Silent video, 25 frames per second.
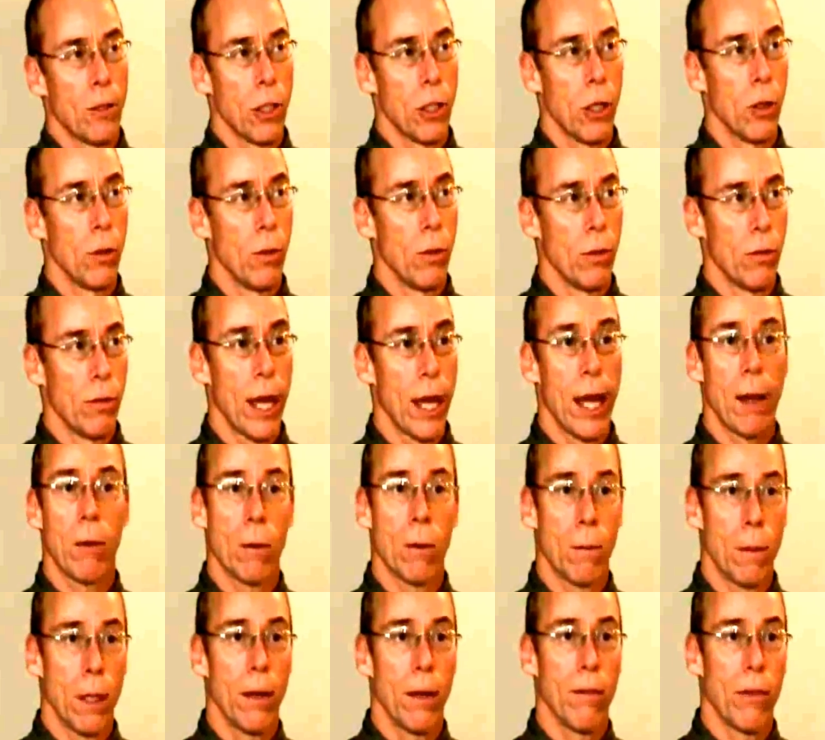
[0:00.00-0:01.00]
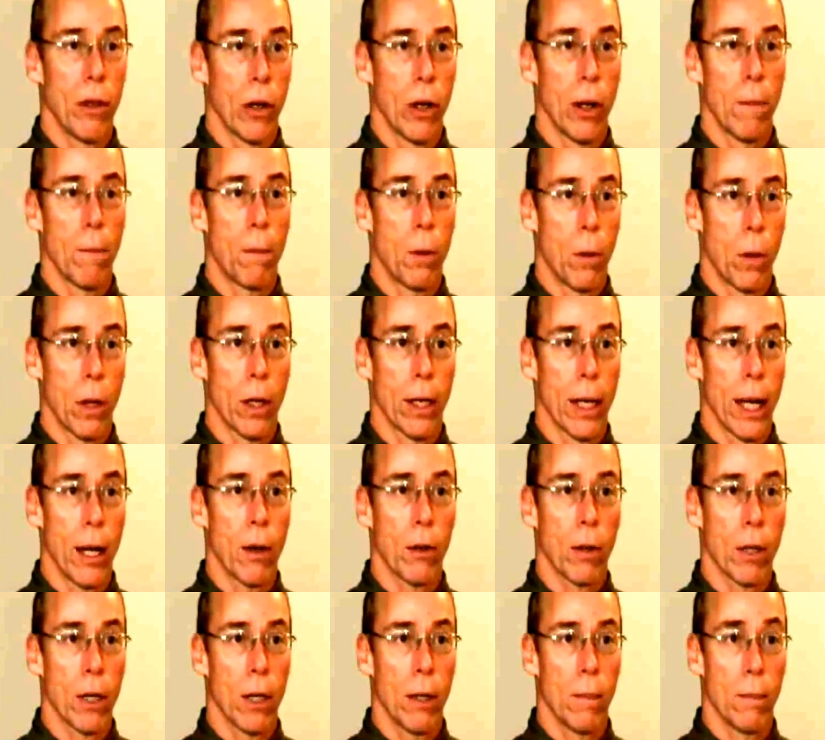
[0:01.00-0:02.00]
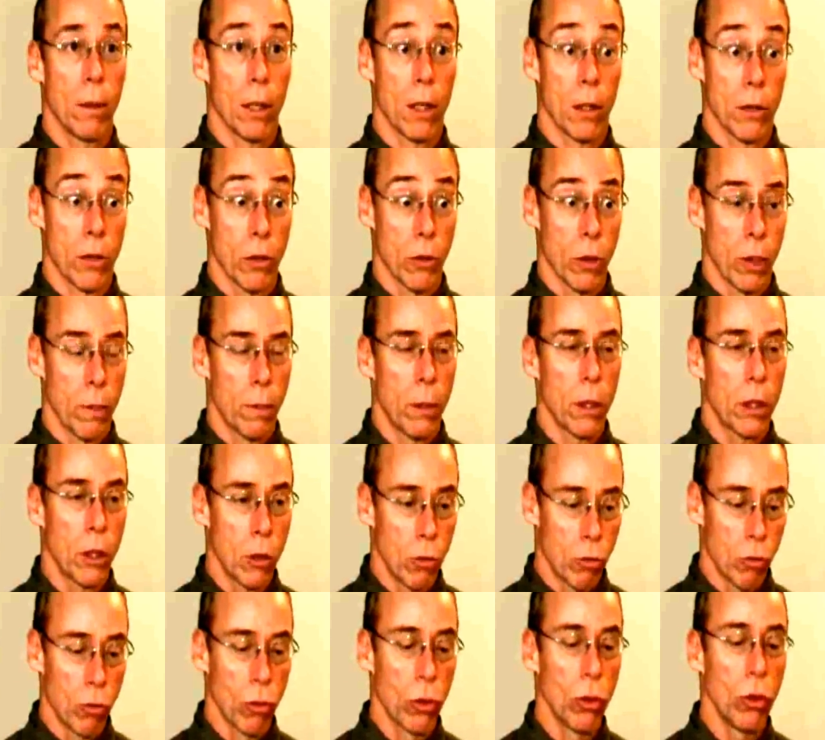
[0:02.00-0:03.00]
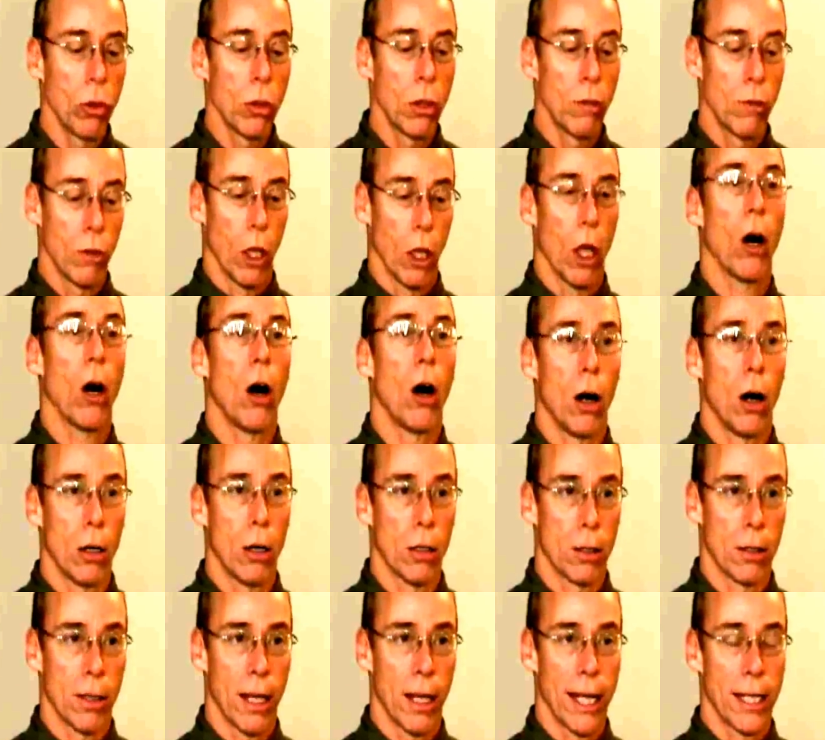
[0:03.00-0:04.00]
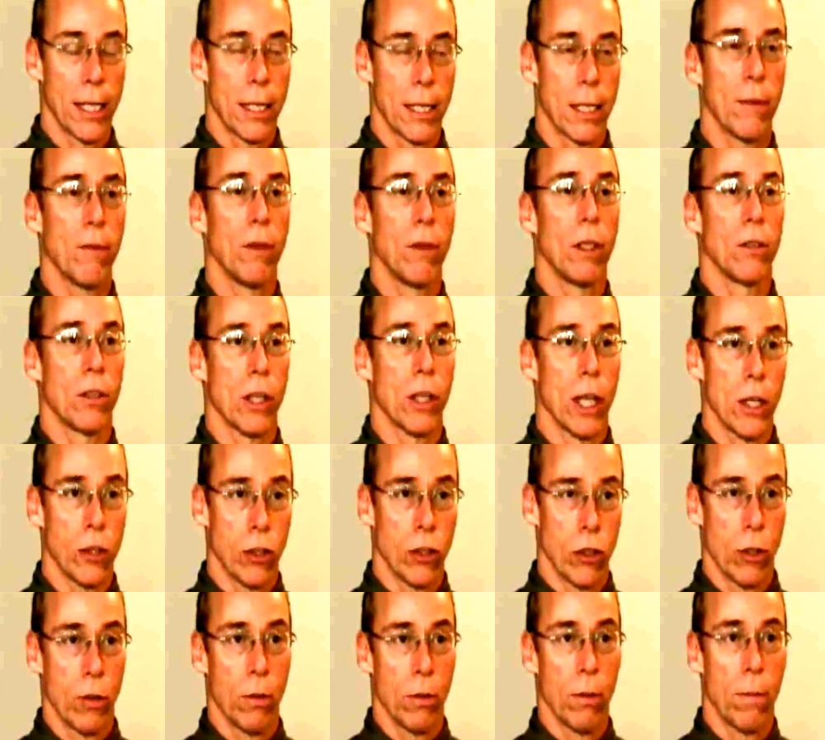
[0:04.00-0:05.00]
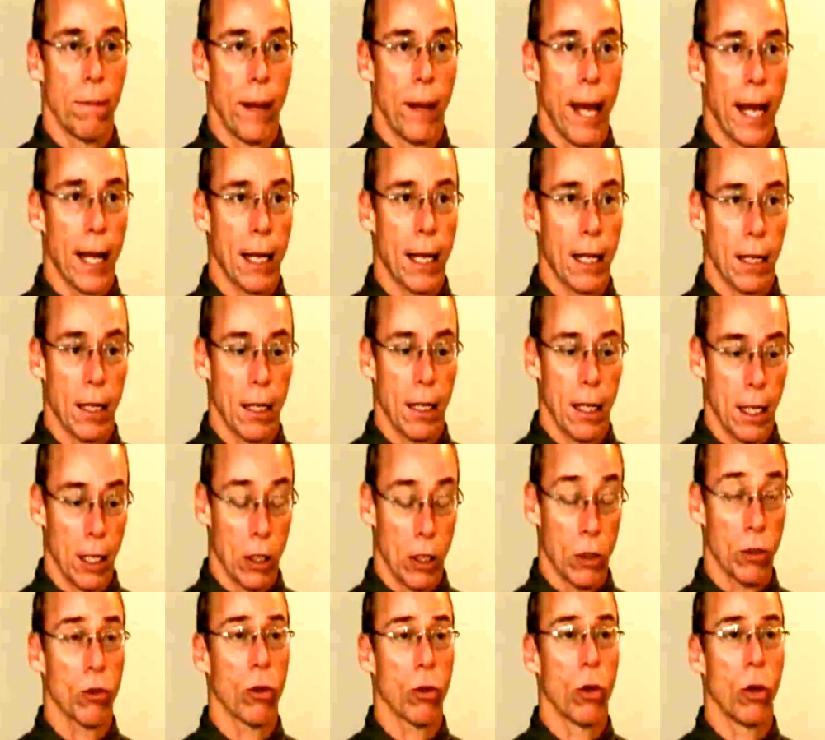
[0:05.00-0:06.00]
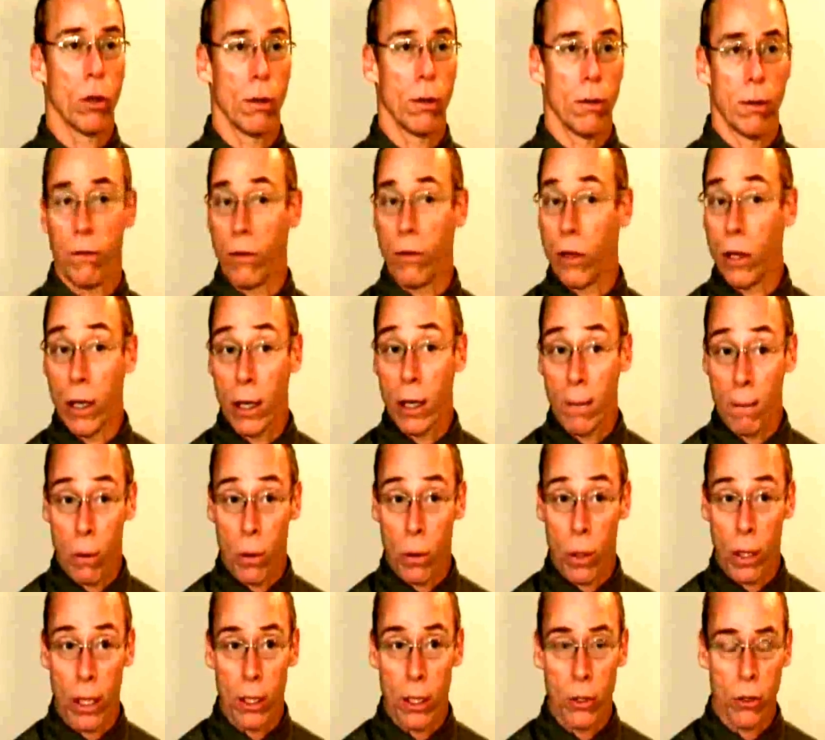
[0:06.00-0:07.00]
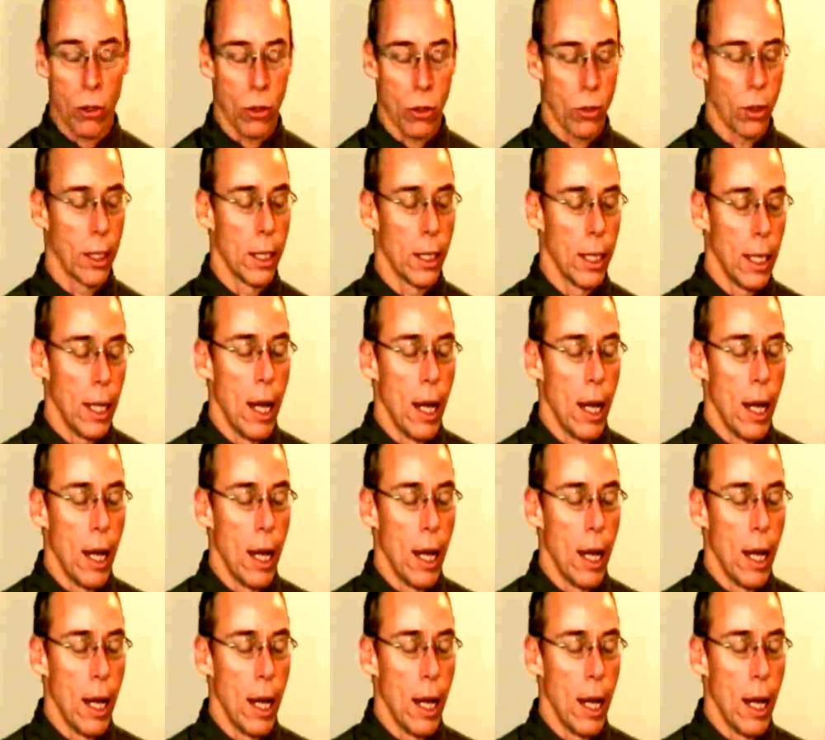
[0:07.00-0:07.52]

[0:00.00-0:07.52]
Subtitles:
So that would be a very important outcome, because it would put the rule of law and civilization back in control of a very important issue.